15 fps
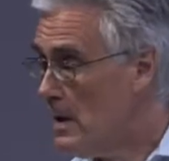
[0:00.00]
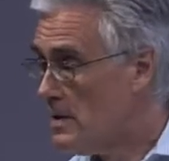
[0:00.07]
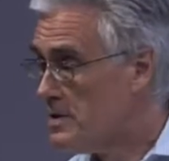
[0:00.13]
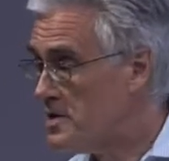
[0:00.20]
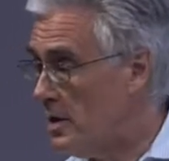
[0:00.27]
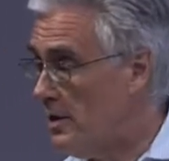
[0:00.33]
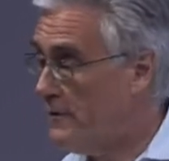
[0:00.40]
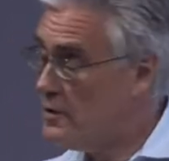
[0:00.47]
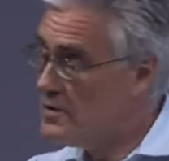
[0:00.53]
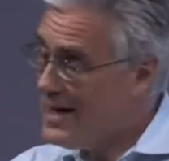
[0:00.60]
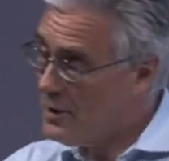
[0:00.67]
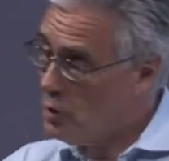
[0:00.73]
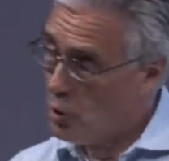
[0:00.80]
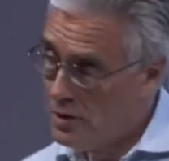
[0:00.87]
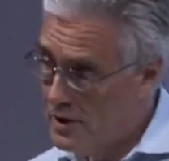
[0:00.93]
So if you
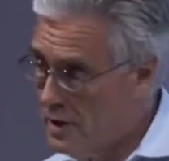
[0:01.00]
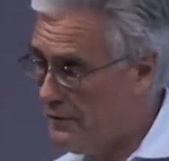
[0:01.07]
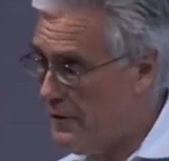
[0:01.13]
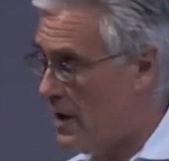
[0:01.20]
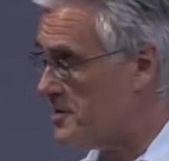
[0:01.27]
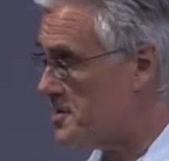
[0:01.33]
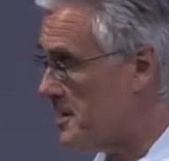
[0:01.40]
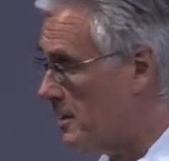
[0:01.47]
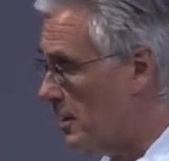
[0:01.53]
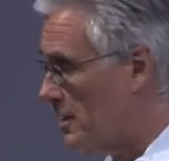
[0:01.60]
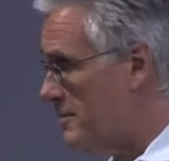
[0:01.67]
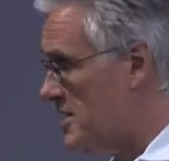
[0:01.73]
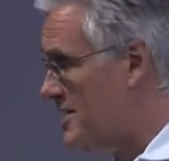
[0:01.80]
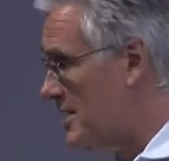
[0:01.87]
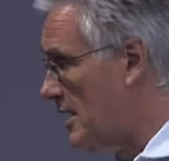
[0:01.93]
take all the advanced
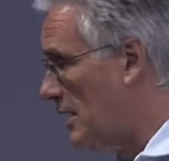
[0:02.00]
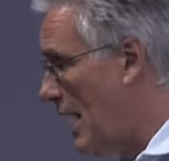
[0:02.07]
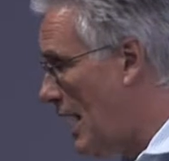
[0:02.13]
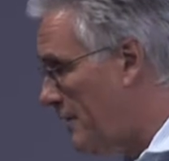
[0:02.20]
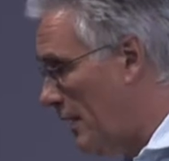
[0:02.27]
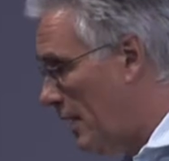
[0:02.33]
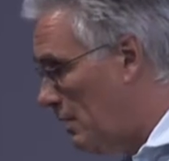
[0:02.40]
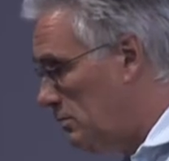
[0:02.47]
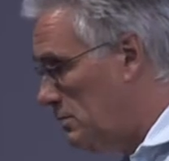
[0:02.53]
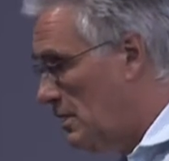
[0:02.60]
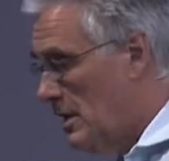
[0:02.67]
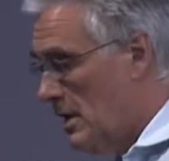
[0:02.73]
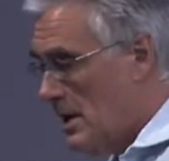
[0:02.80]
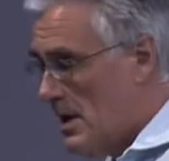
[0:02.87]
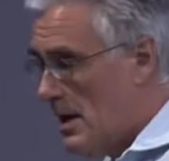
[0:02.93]
economies together,
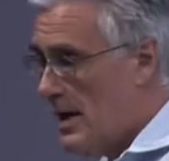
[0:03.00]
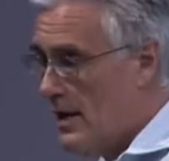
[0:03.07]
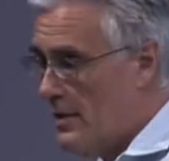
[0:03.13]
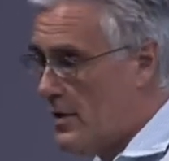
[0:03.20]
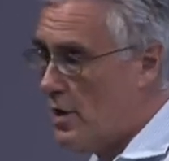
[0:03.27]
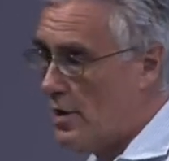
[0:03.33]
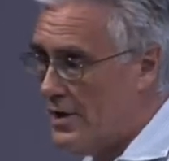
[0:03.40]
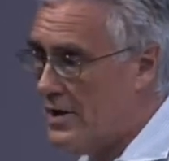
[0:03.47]
in the early